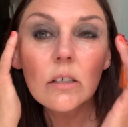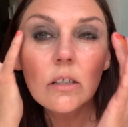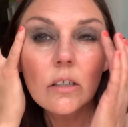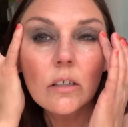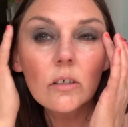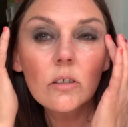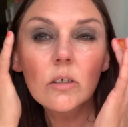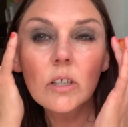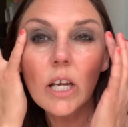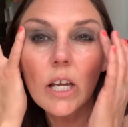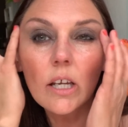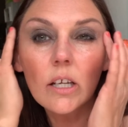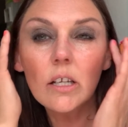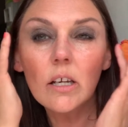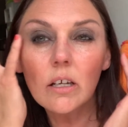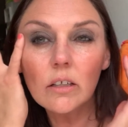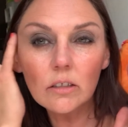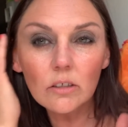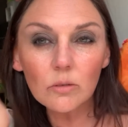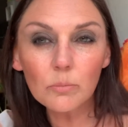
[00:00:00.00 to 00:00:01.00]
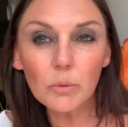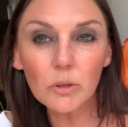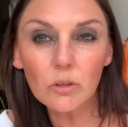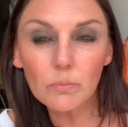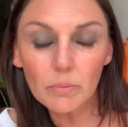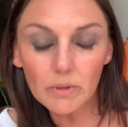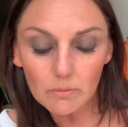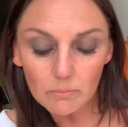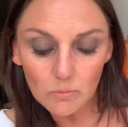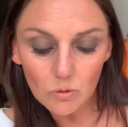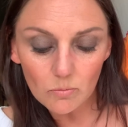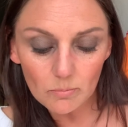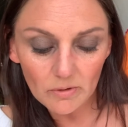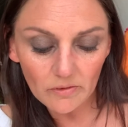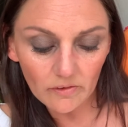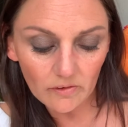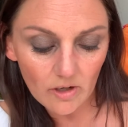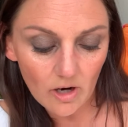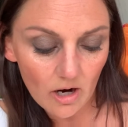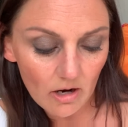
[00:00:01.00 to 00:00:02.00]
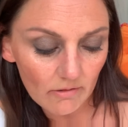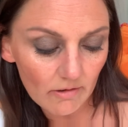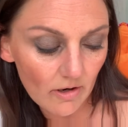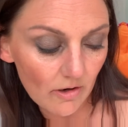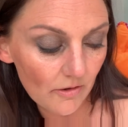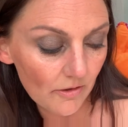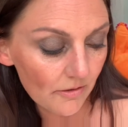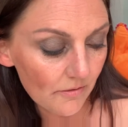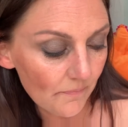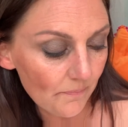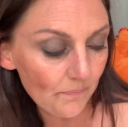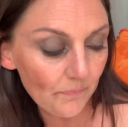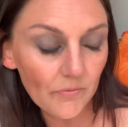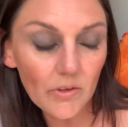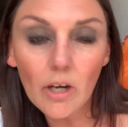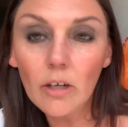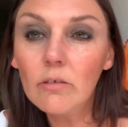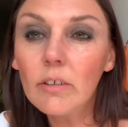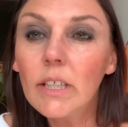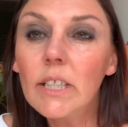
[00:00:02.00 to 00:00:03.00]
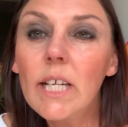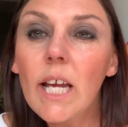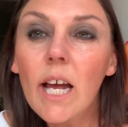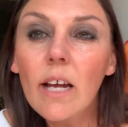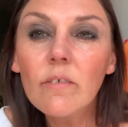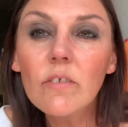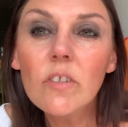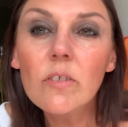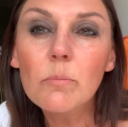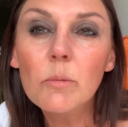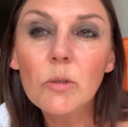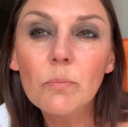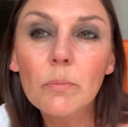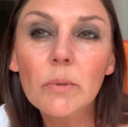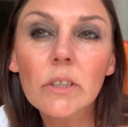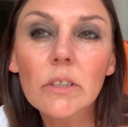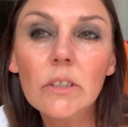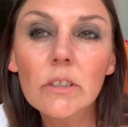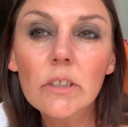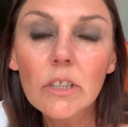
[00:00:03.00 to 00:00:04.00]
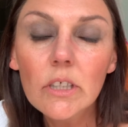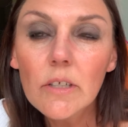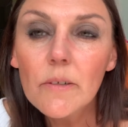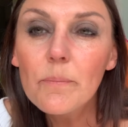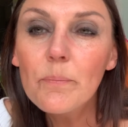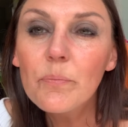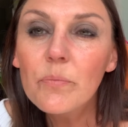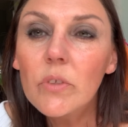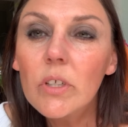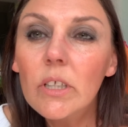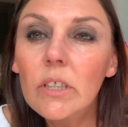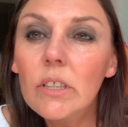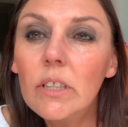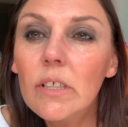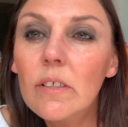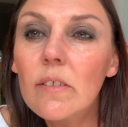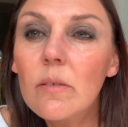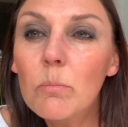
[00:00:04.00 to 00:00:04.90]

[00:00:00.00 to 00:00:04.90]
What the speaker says: Okay, I'm going to put a bit more mascara on. I already have some on, but it needs